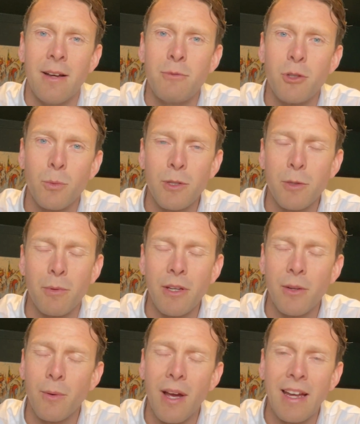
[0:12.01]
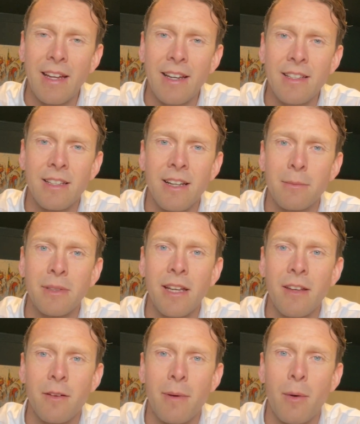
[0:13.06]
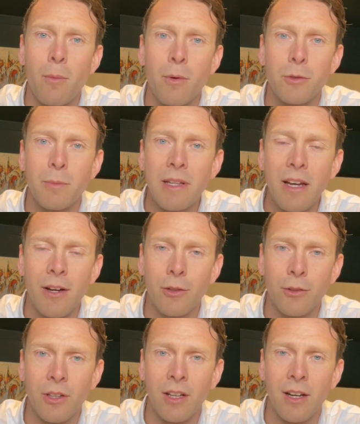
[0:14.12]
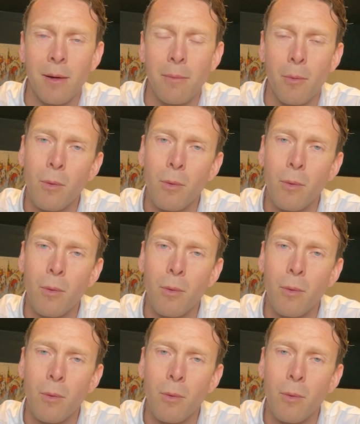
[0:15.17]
Just wanted to bring you a little update about what's been going on at the club,